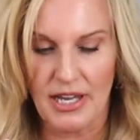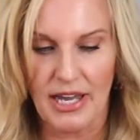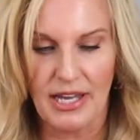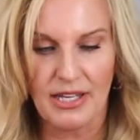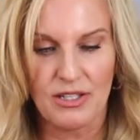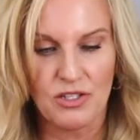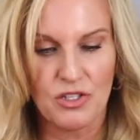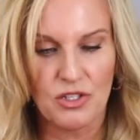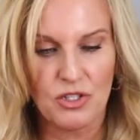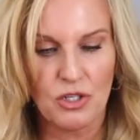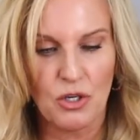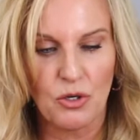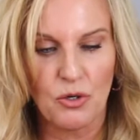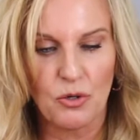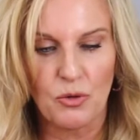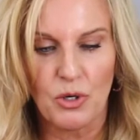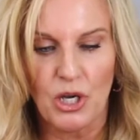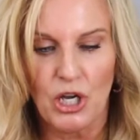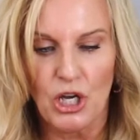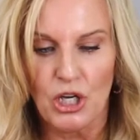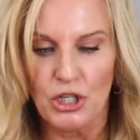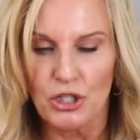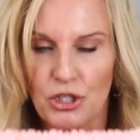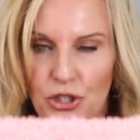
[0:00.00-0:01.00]
And so,
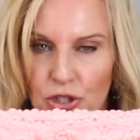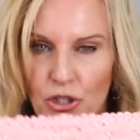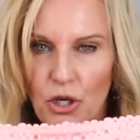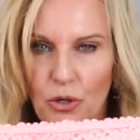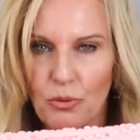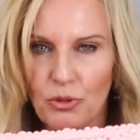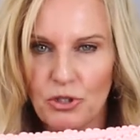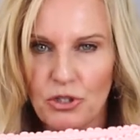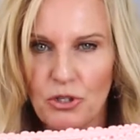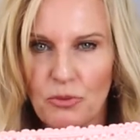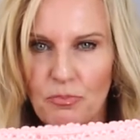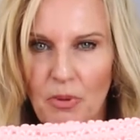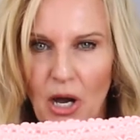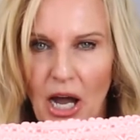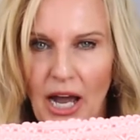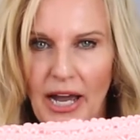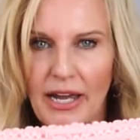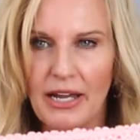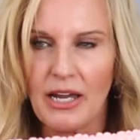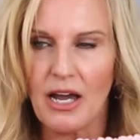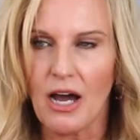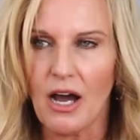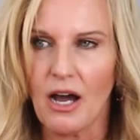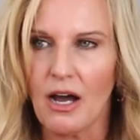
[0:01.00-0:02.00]
when you
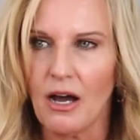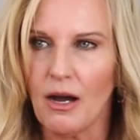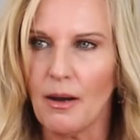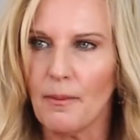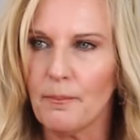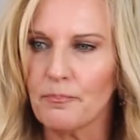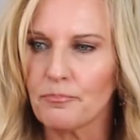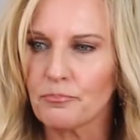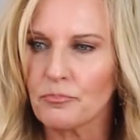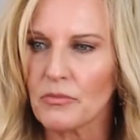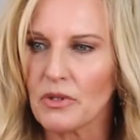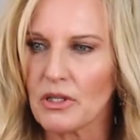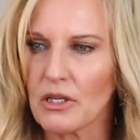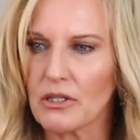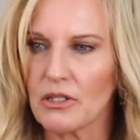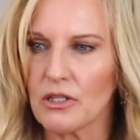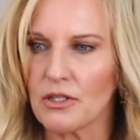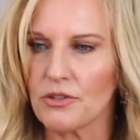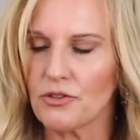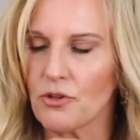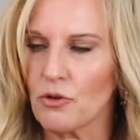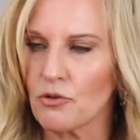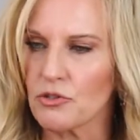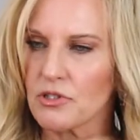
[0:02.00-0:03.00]
buy
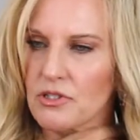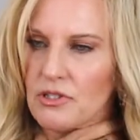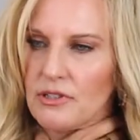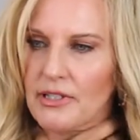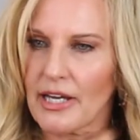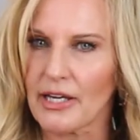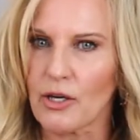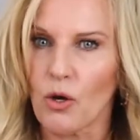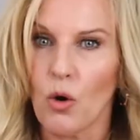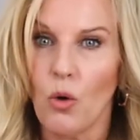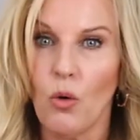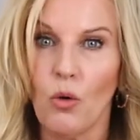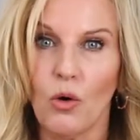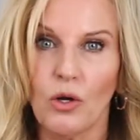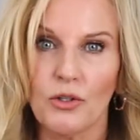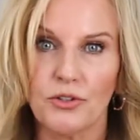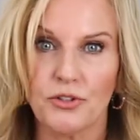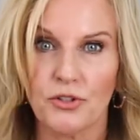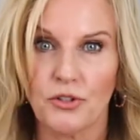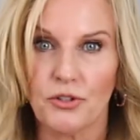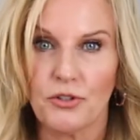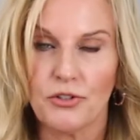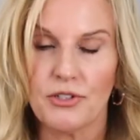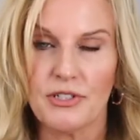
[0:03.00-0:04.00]
those like
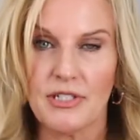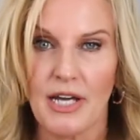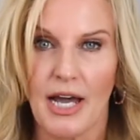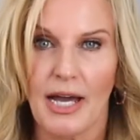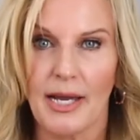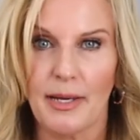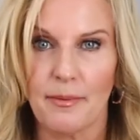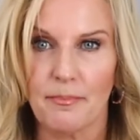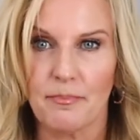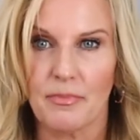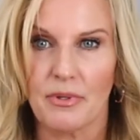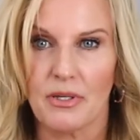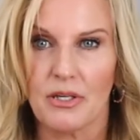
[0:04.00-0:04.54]
halter type